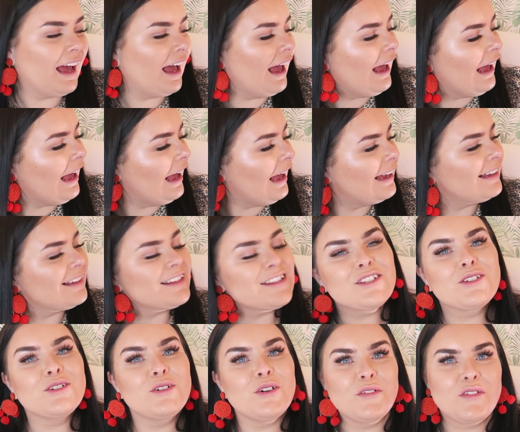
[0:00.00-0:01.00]

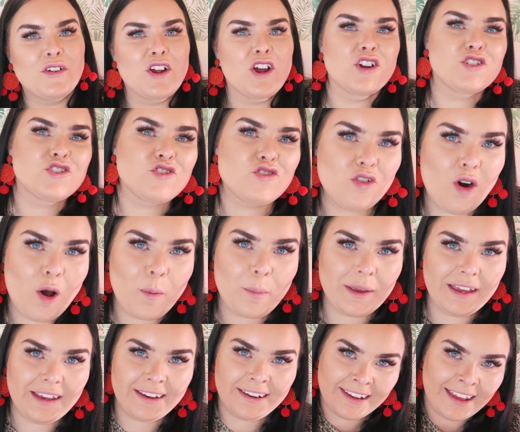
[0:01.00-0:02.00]
sort of
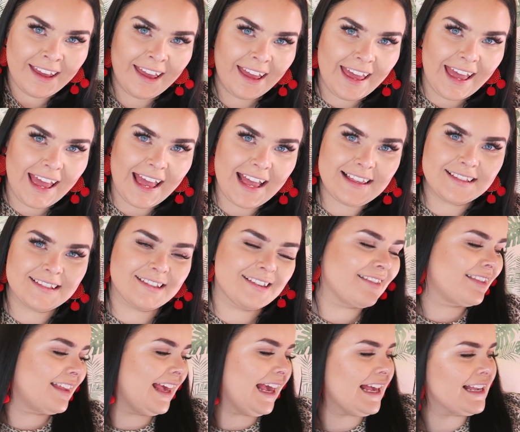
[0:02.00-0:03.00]
dropping hints
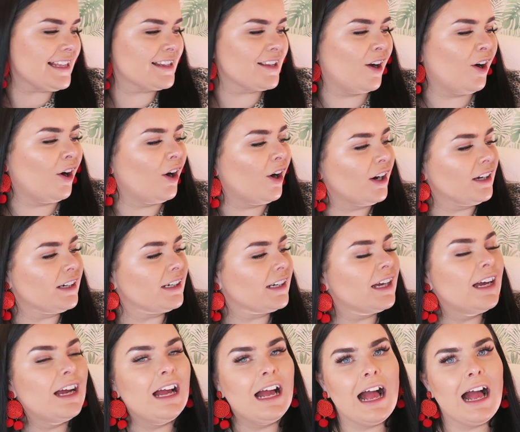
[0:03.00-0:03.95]
at this on